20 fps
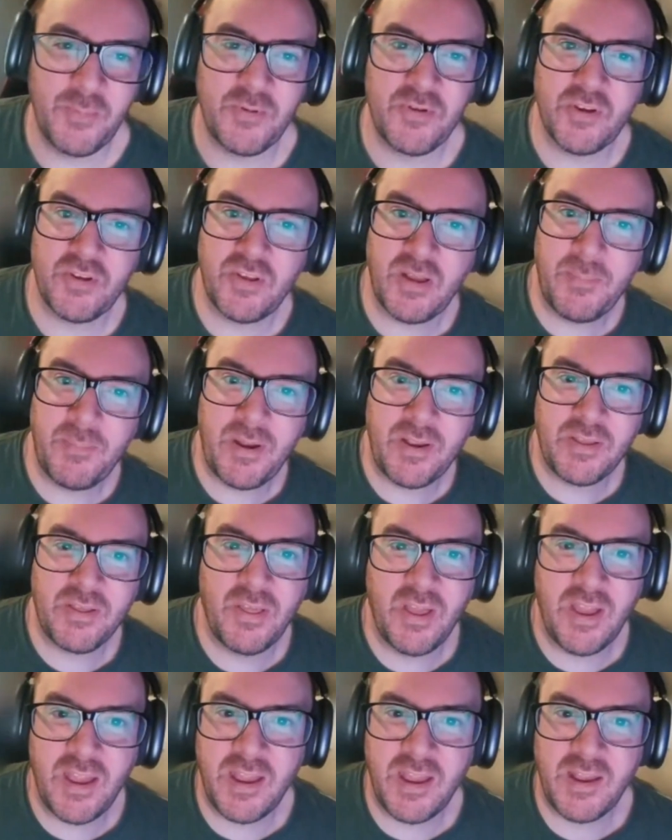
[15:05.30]
It's just about
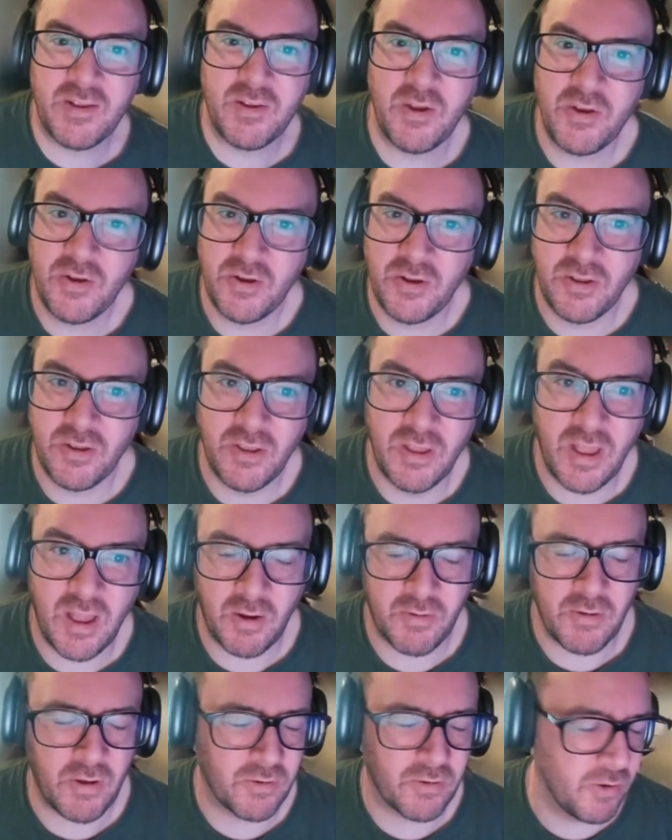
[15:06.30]
the Google, or
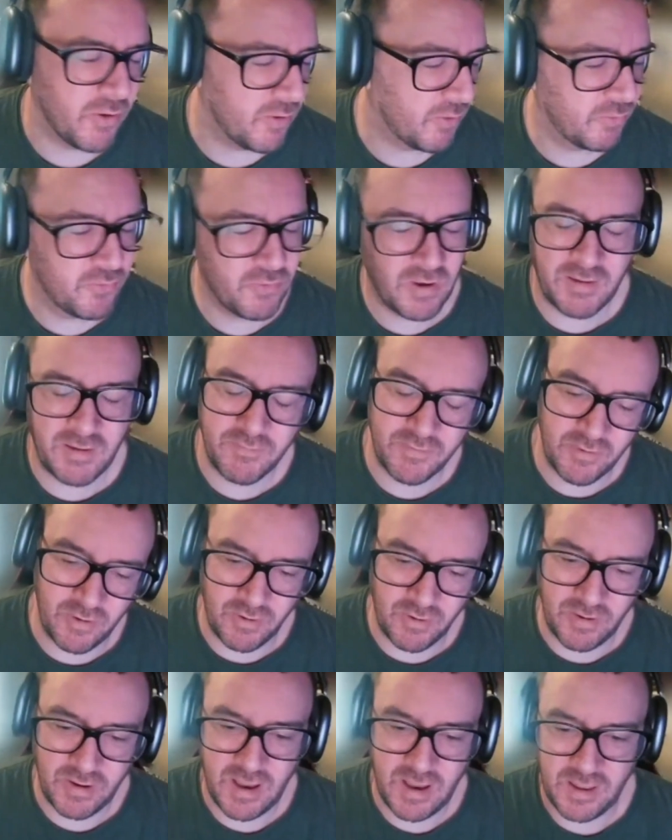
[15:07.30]
not Google Drive,
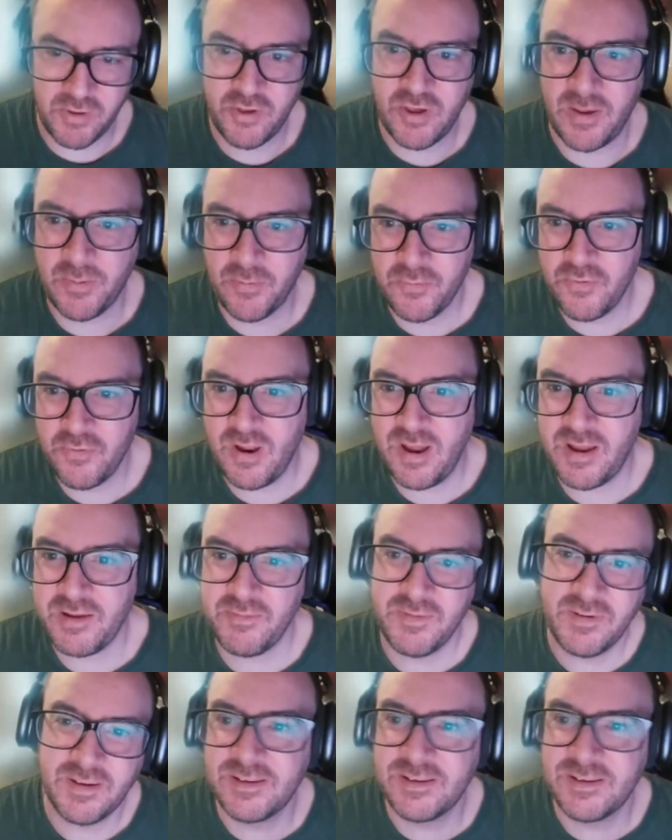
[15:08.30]
sorry, Shadow Drive.